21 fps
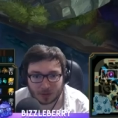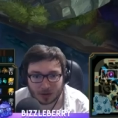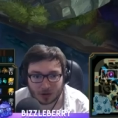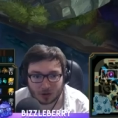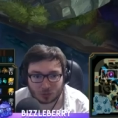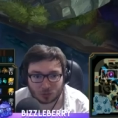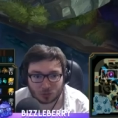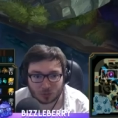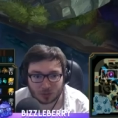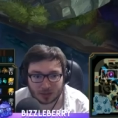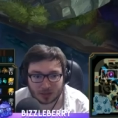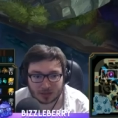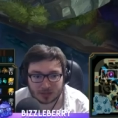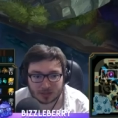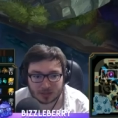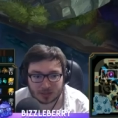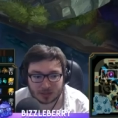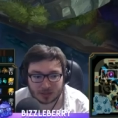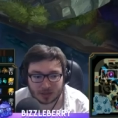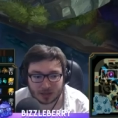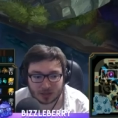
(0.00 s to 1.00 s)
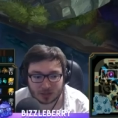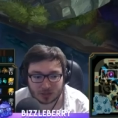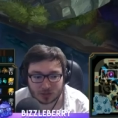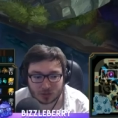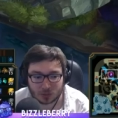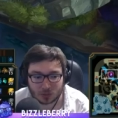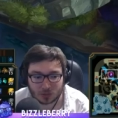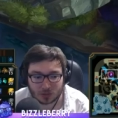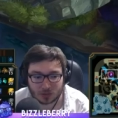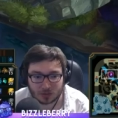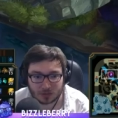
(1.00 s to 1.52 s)
Baron would be hitting the
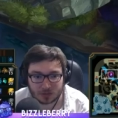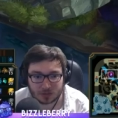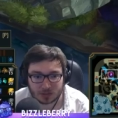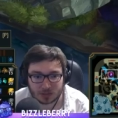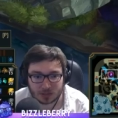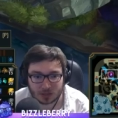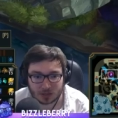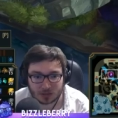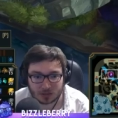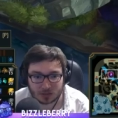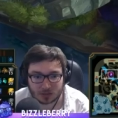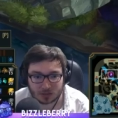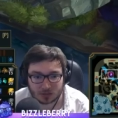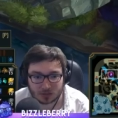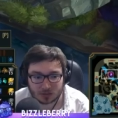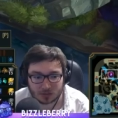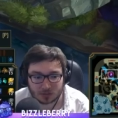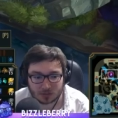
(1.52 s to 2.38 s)
Yasuo here instead.